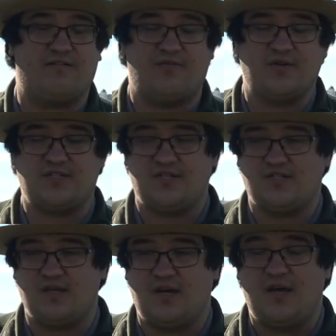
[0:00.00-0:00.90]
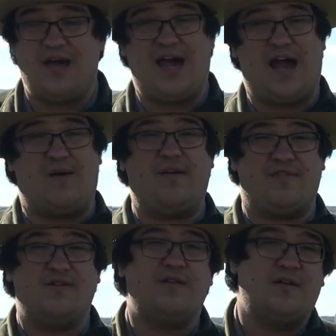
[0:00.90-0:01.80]
forces.
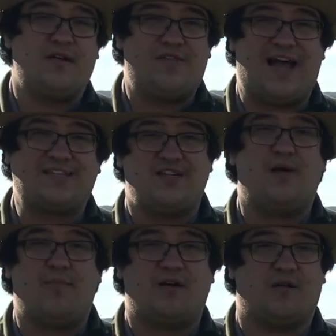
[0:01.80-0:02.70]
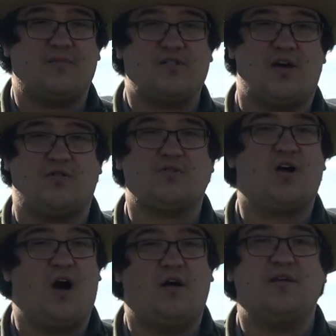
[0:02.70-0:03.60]
However, that's not Montgomery Slaughter's
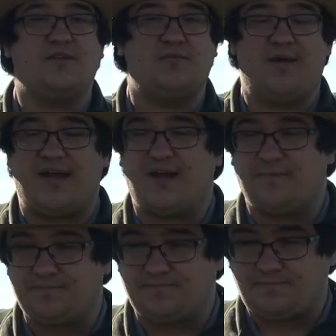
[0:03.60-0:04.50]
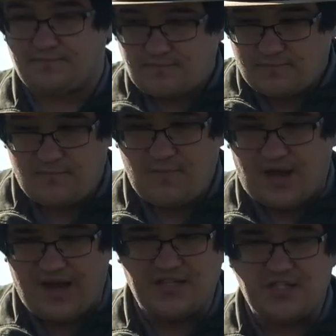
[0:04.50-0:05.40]
call to make.
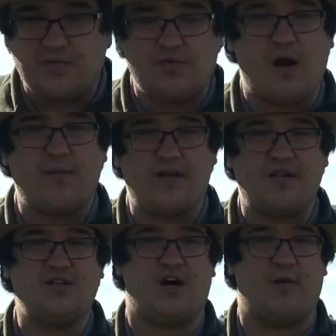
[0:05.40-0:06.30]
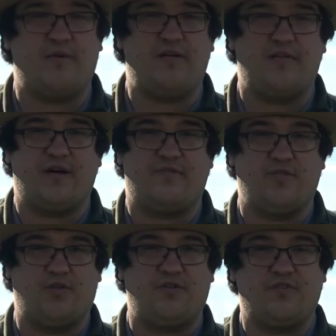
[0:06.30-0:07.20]
And so when Robert E. Lee's Army of
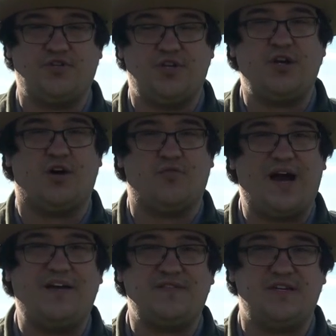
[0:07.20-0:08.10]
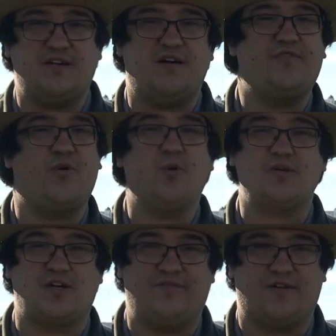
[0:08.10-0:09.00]
Northern Virginia arrives here, of
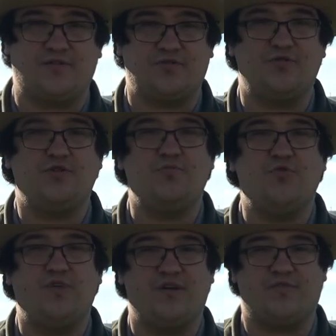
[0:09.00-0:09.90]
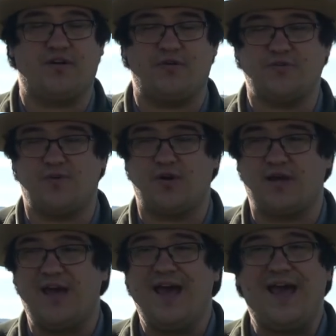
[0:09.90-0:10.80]
course Confederates are going to move into Fredericksburg
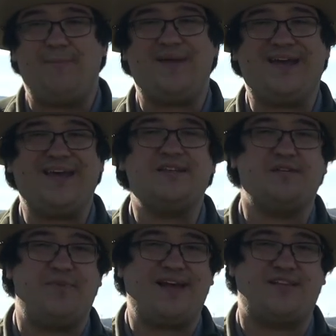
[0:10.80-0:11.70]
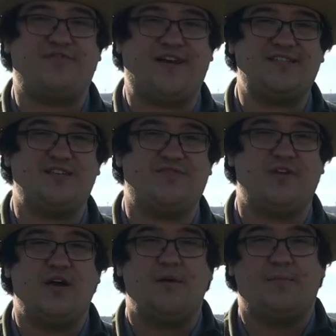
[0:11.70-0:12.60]
and begin to make defensive
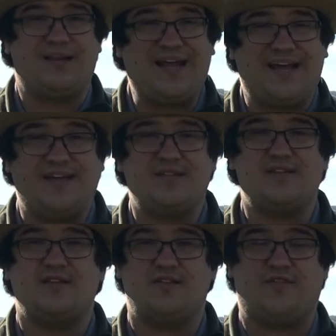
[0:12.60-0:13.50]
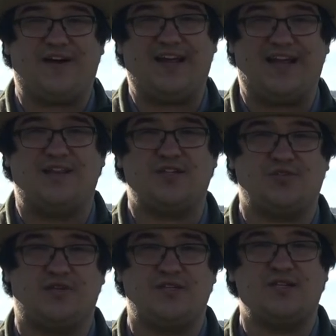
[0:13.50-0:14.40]
plans to fight in the
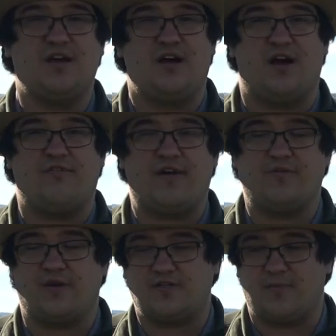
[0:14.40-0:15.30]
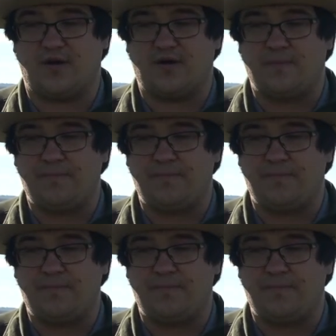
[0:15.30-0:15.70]
streets of Fredericksburg.